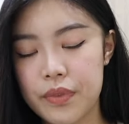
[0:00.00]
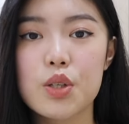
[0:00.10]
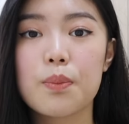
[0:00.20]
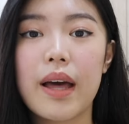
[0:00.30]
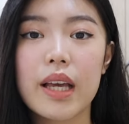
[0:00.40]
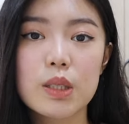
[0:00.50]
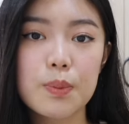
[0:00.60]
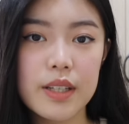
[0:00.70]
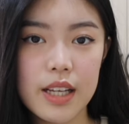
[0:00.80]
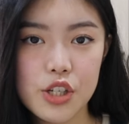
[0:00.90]
So my
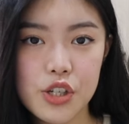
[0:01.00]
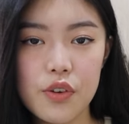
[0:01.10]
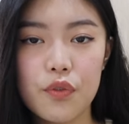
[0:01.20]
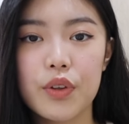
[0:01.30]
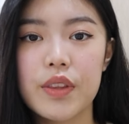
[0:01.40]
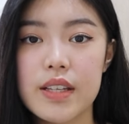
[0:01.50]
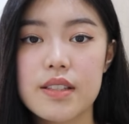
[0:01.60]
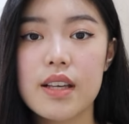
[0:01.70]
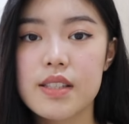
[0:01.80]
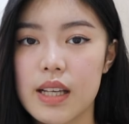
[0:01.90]
explanation for
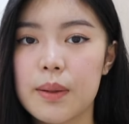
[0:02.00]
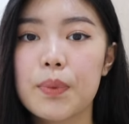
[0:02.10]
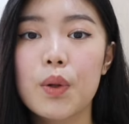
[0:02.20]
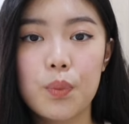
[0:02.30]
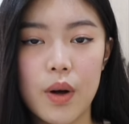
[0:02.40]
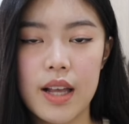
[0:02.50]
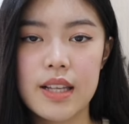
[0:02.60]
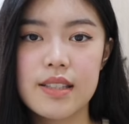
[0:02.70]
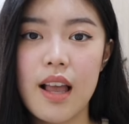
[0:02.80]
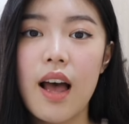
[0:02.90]
this example
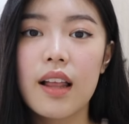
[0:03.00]
was,